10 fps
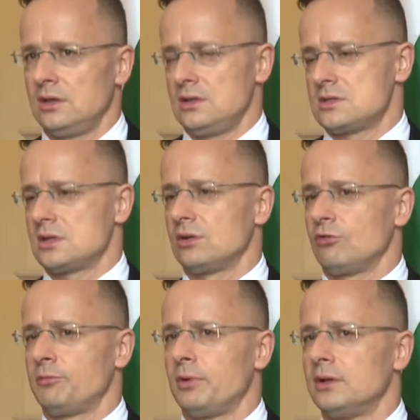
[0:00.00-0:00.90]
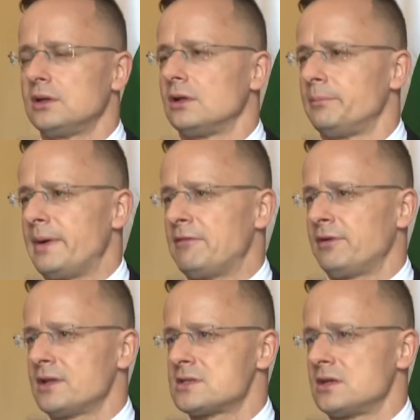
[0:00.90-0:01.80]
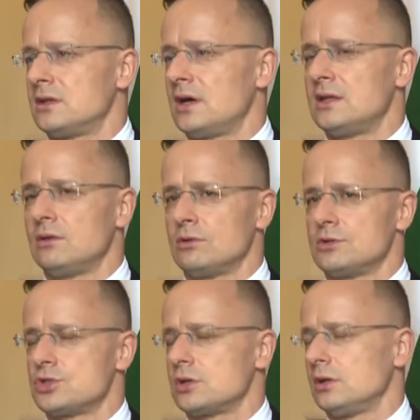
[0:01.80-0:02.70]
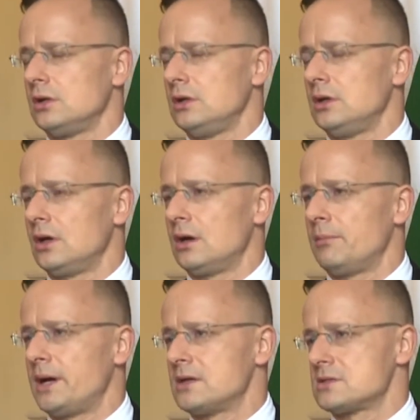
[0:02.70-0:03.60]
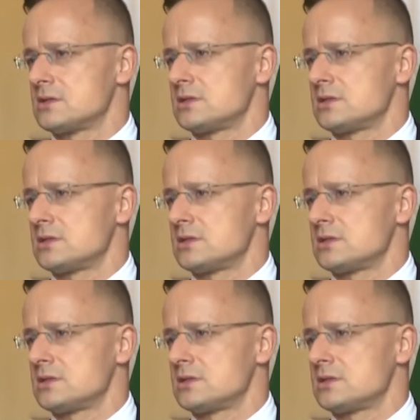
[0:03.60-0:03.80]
instead of political pamphlets and ideologically biased